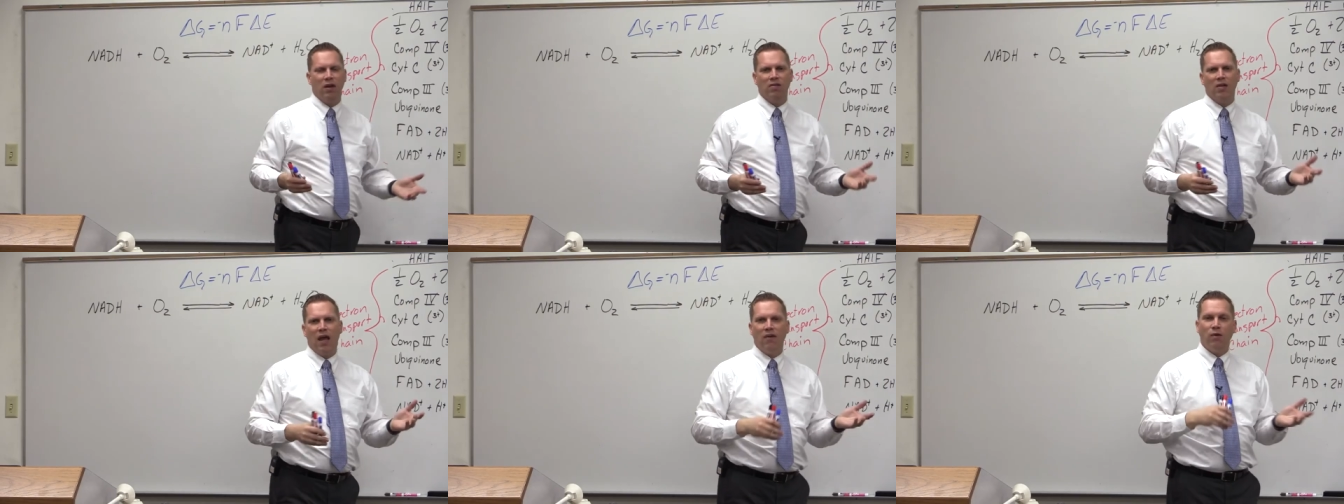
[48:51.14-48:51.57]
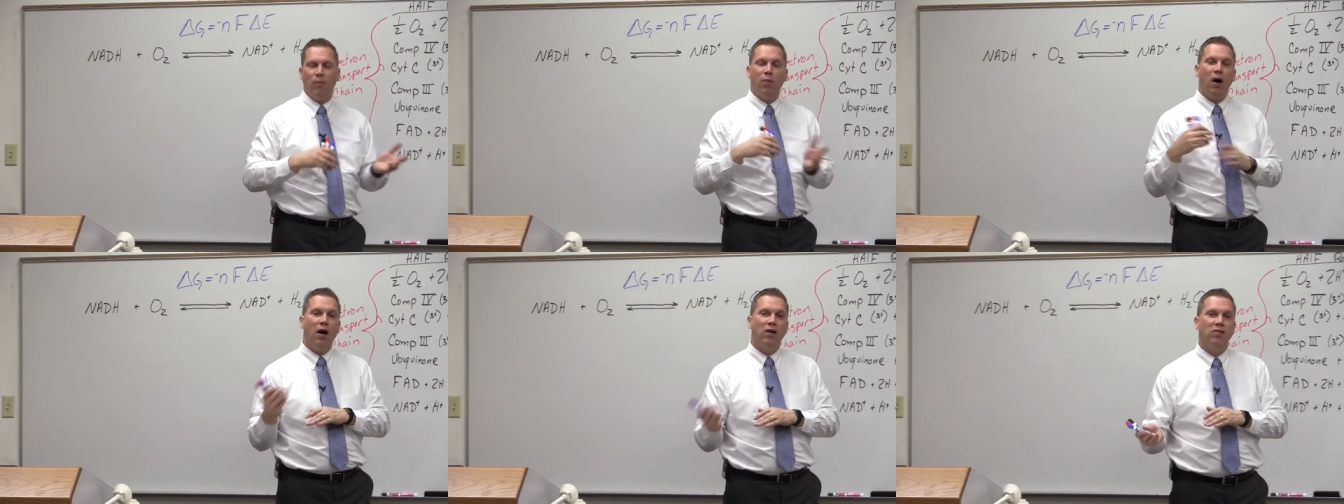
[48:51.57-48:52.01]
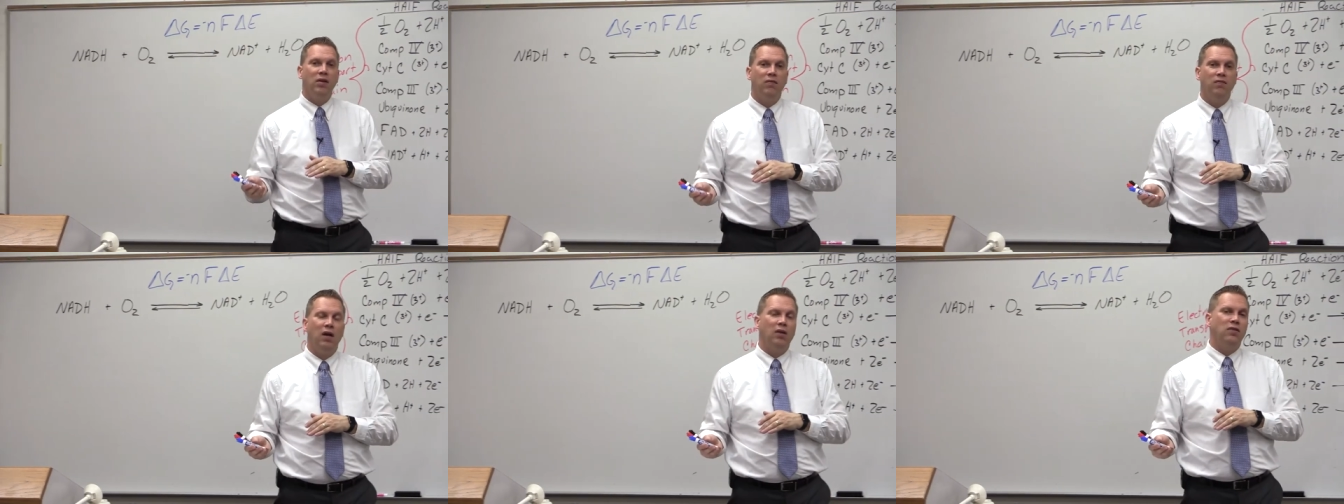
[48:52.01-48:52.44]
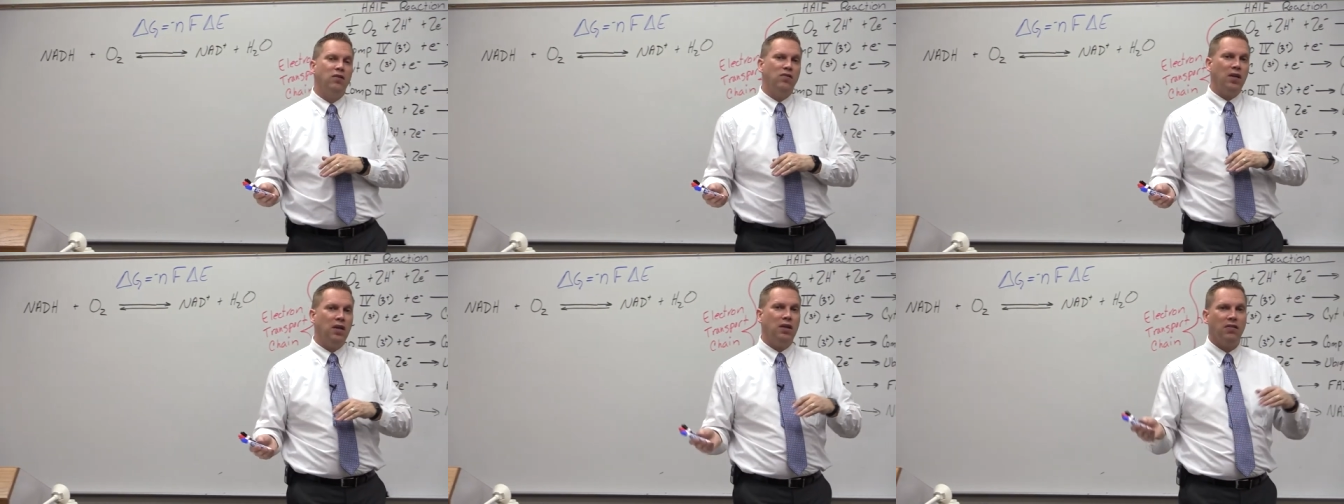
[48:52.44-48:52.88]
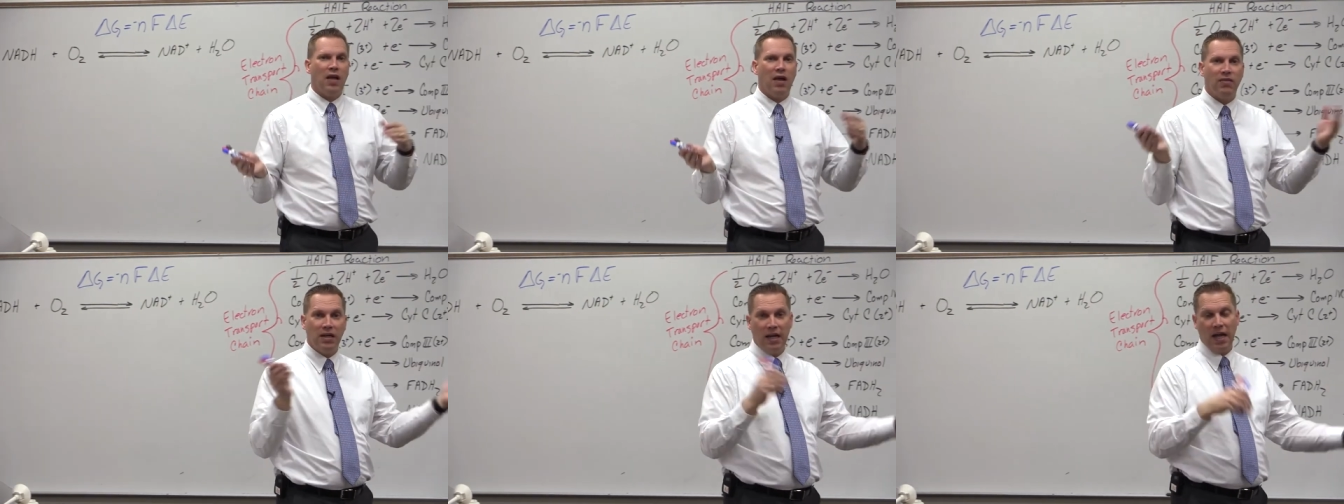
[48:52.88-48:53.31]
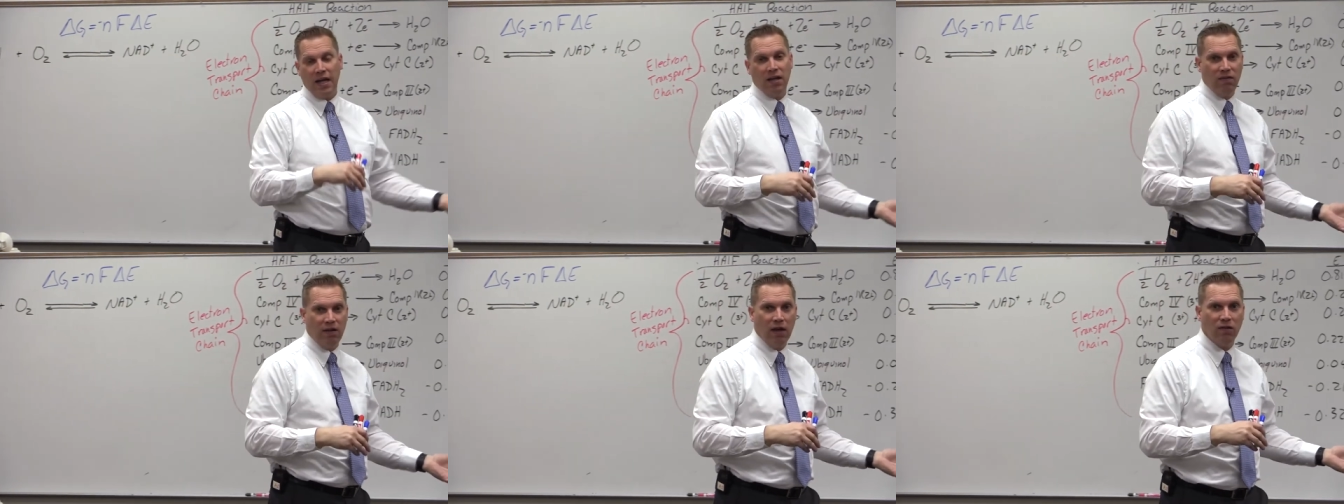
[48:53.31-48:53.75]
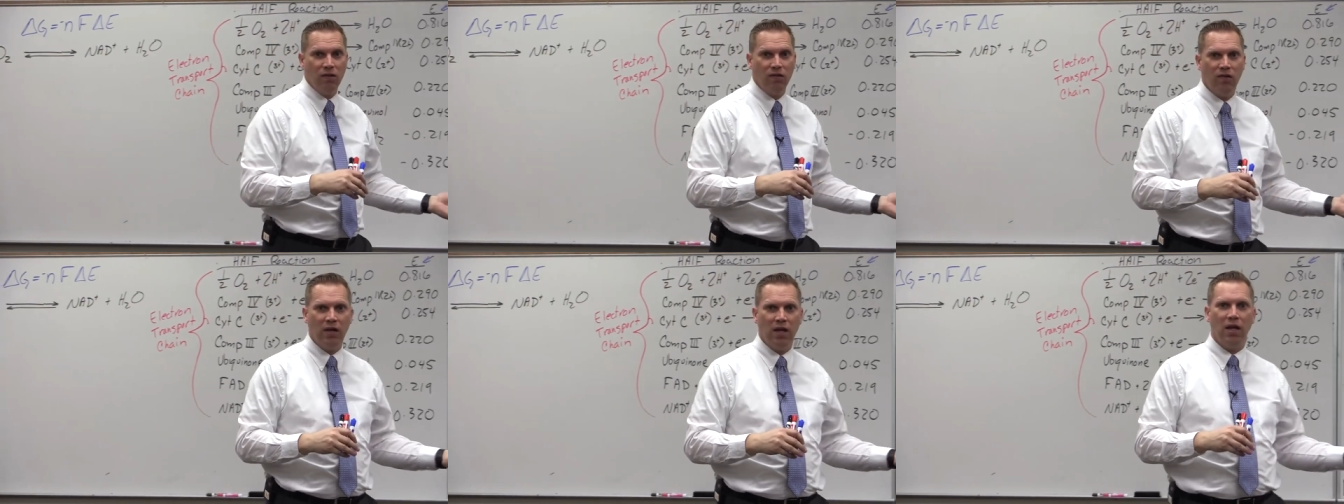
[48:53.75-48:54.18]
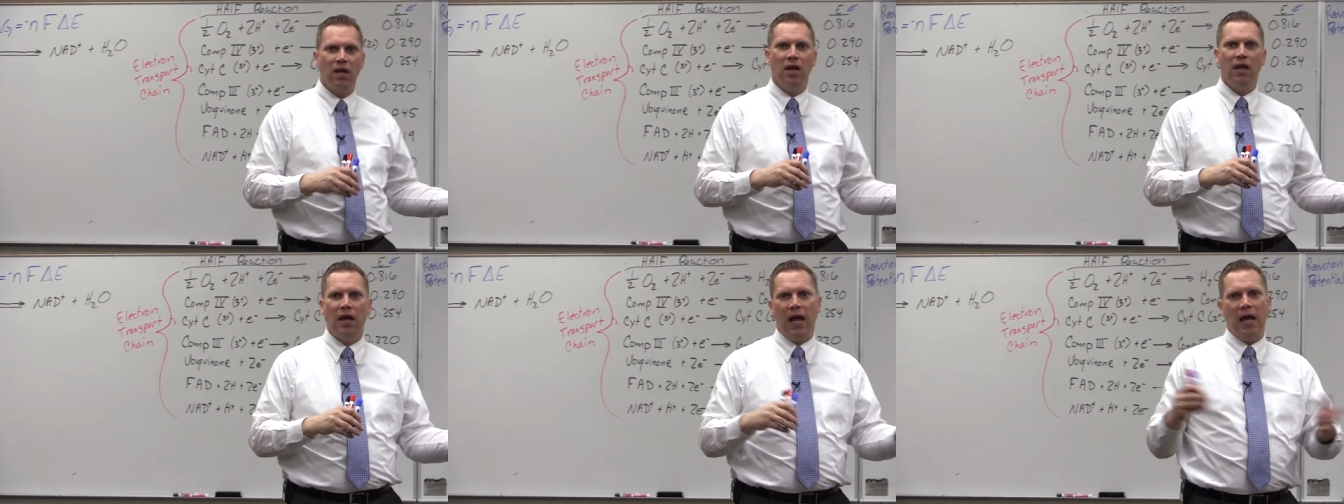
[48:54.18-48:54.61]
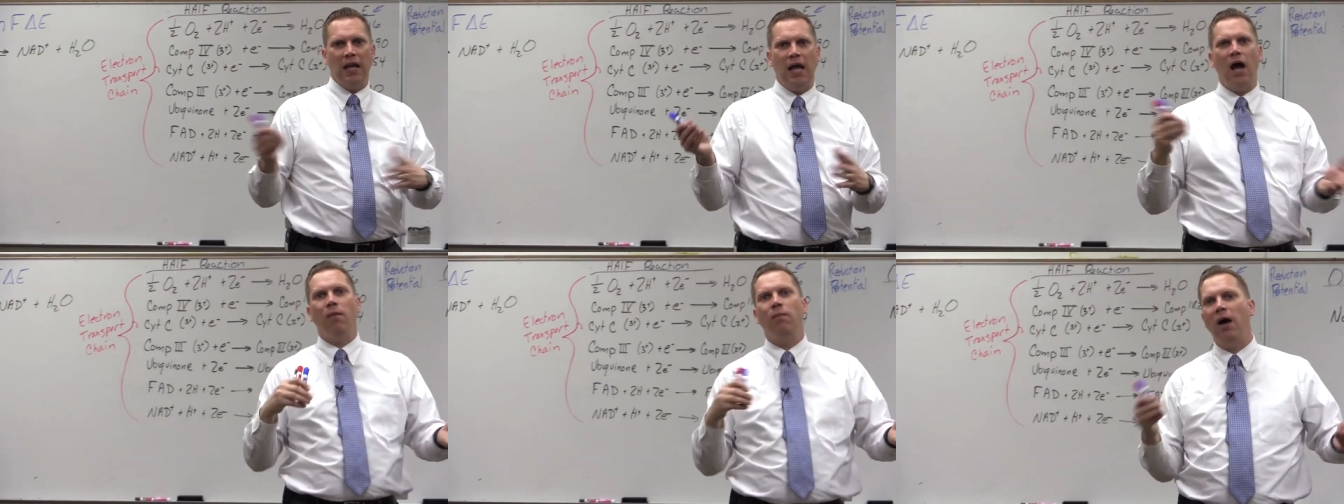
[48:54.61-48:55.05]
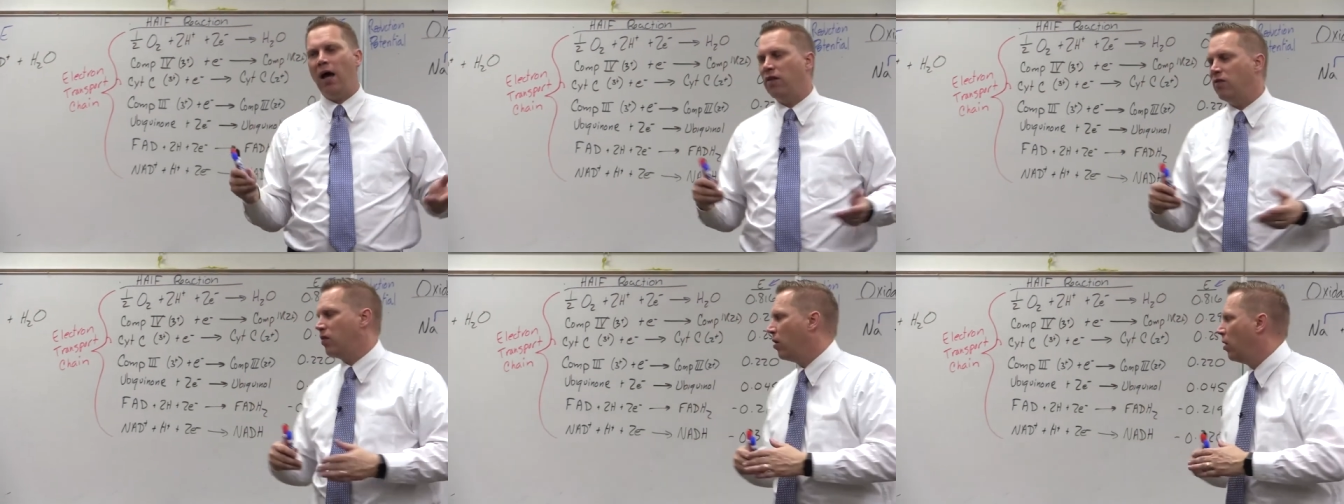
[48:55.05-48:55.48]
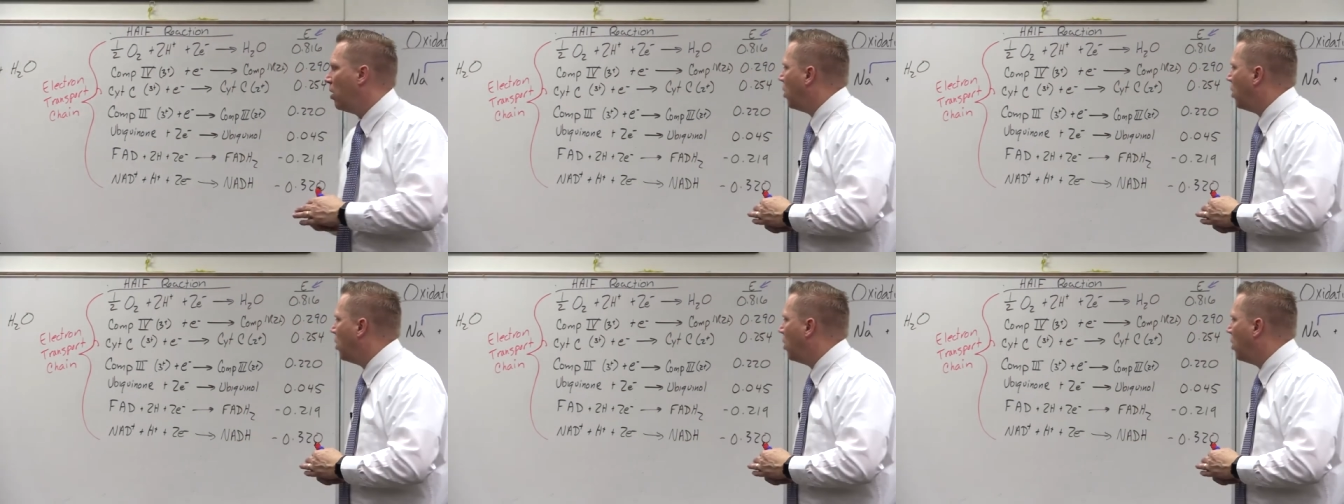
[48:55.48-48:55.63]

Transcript: Does it have a positive delta G? Does it have a negative delta G? And how much?